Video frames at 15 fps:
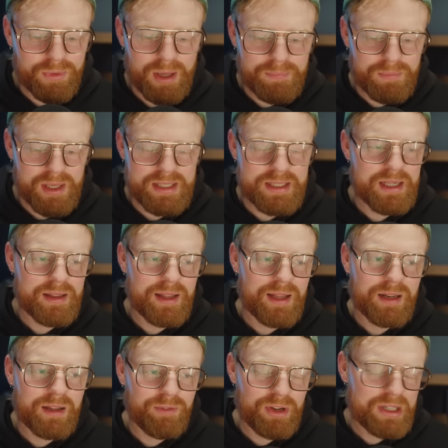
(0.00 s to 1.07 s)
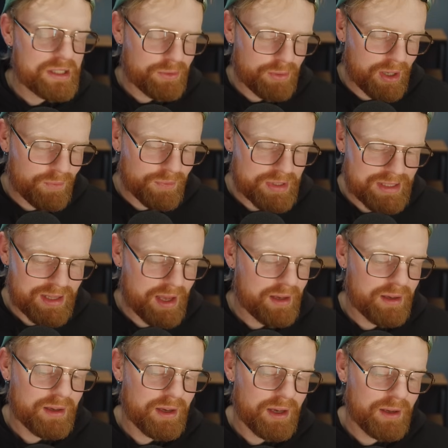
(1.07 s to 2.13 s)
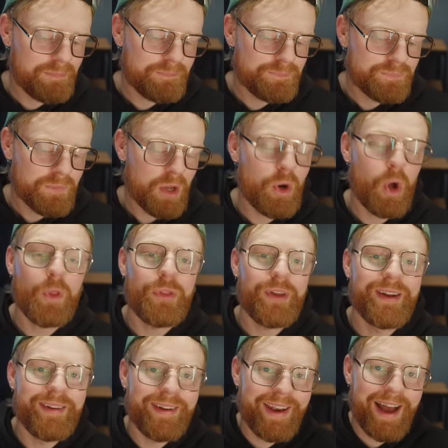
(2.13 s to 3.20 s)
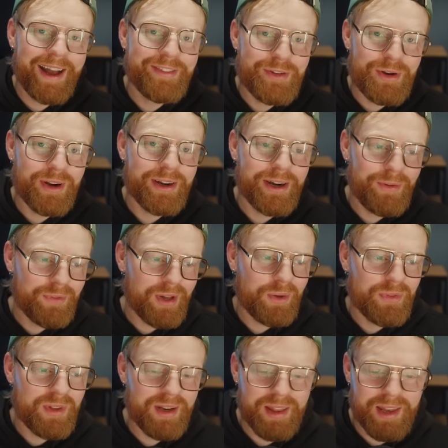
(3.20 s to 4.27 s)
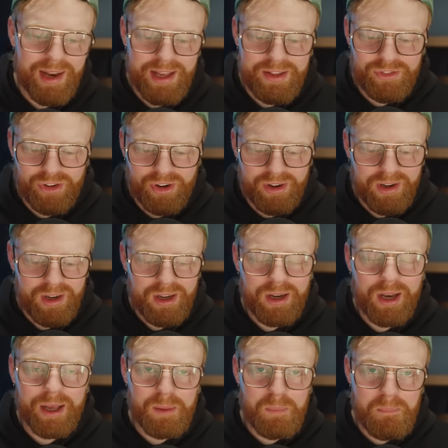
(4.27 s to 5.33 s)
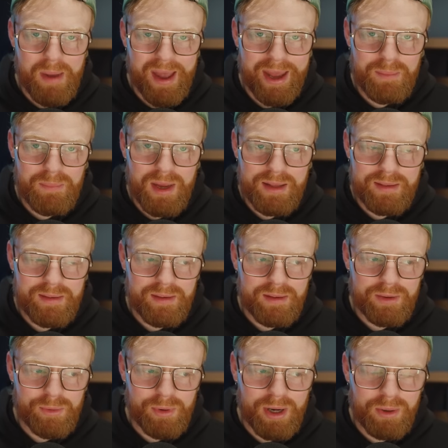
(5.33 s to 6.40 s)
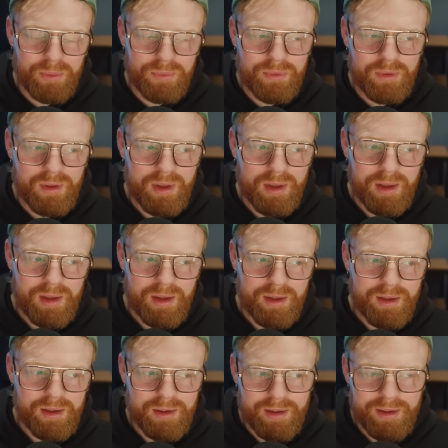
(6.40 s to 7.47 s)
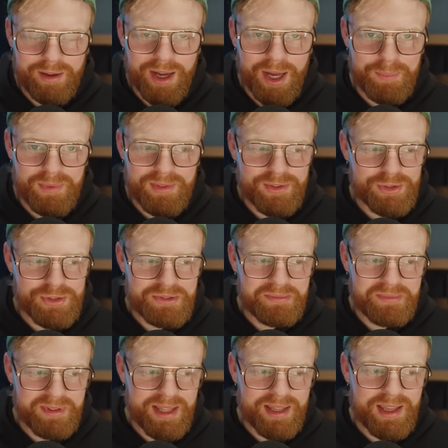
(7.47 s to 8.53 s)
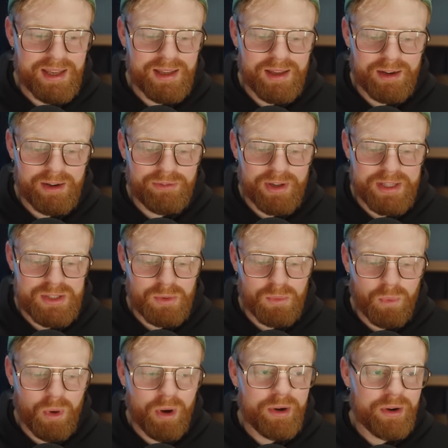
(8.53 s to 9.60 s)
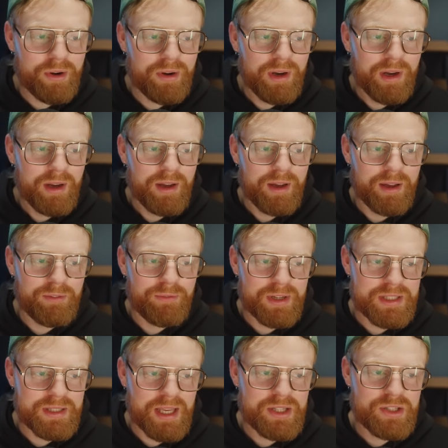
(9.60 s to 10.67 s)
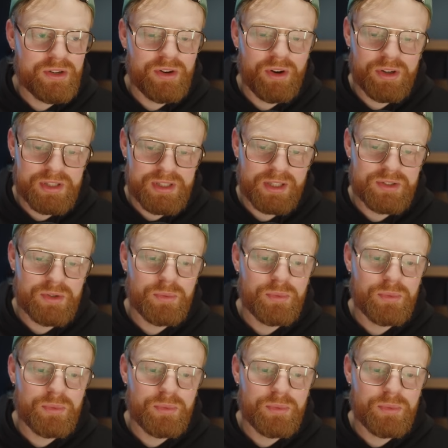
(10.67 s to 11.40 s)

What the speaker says: I'm guessing that artificial ground is like not natural ground out in the nature, like man-made ground. I'm just thinking, and you find some water, vegetation, architecture.